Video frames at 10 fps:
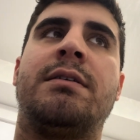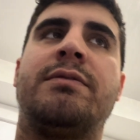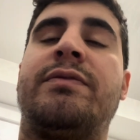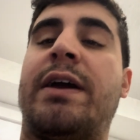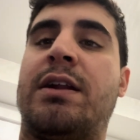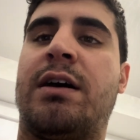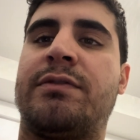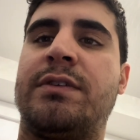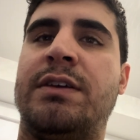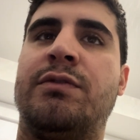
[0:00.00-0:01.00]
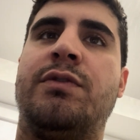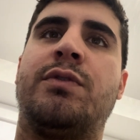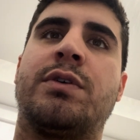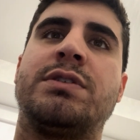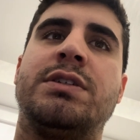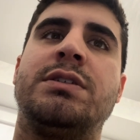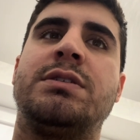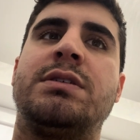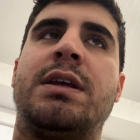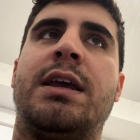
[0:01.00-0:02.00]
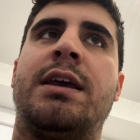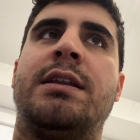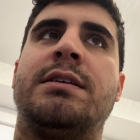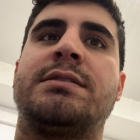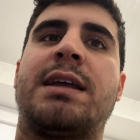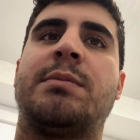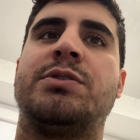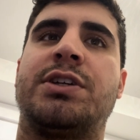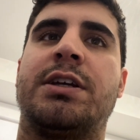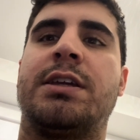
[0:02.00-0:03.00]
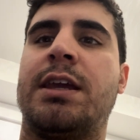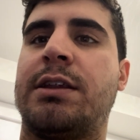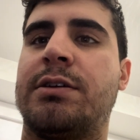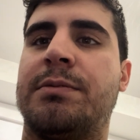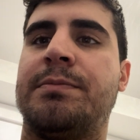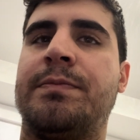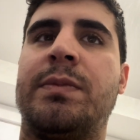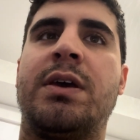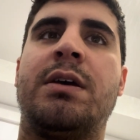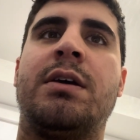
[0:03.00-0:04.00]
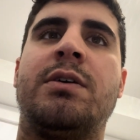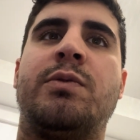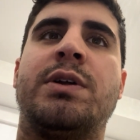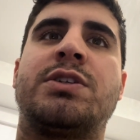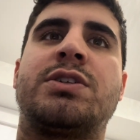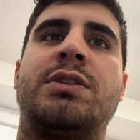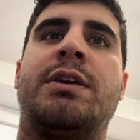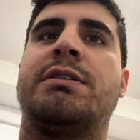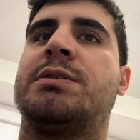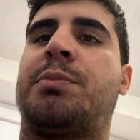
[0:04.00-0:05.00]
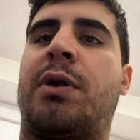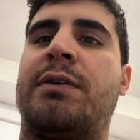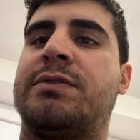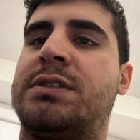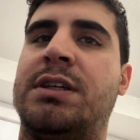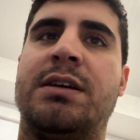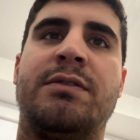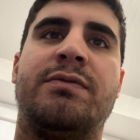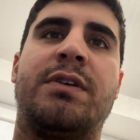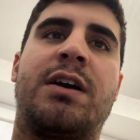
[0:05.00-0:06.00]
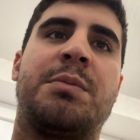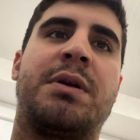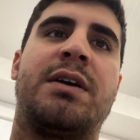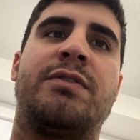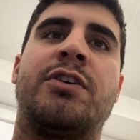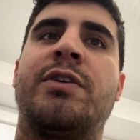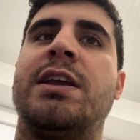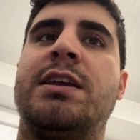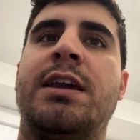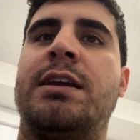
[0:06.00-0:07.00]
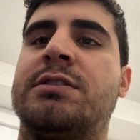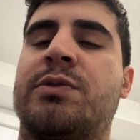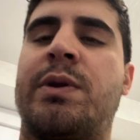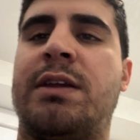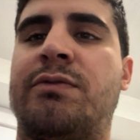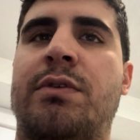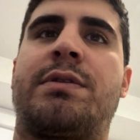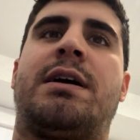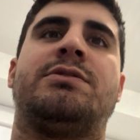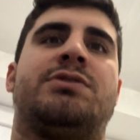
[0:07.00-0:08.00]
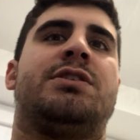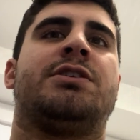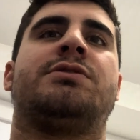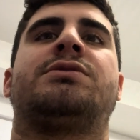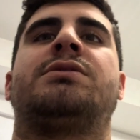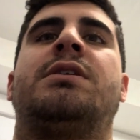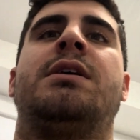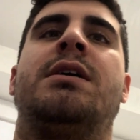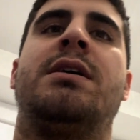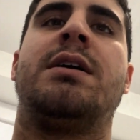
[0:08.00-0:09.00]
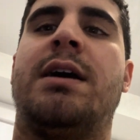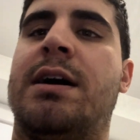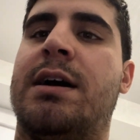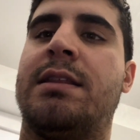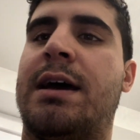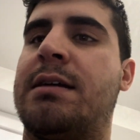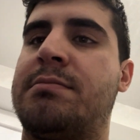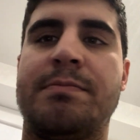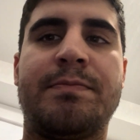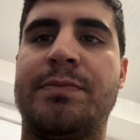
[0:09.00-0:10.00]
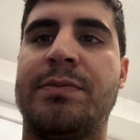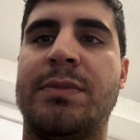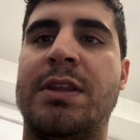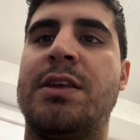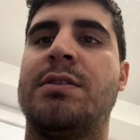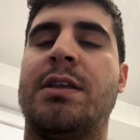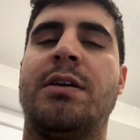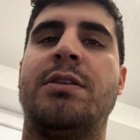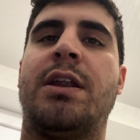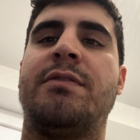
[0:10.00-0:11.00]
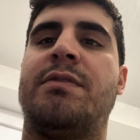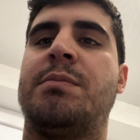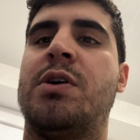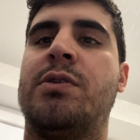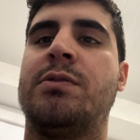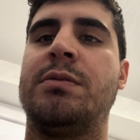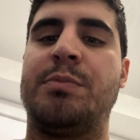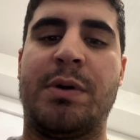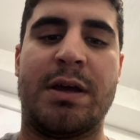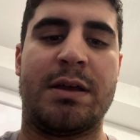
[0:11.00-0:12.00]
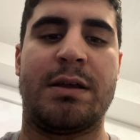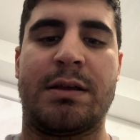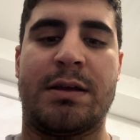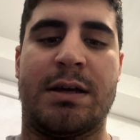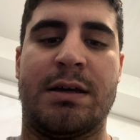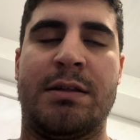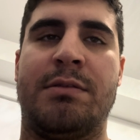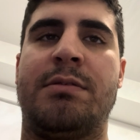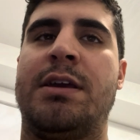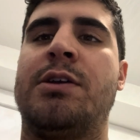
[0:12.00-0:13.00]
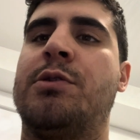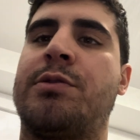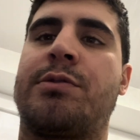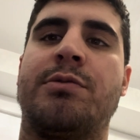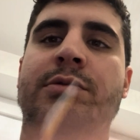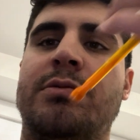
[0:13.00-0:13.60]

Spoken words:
fight off evil forces, and establishing a kingdom, which there is a prophecy of the coming of a great king to reign for 1,000 years. That none of them know, but they go through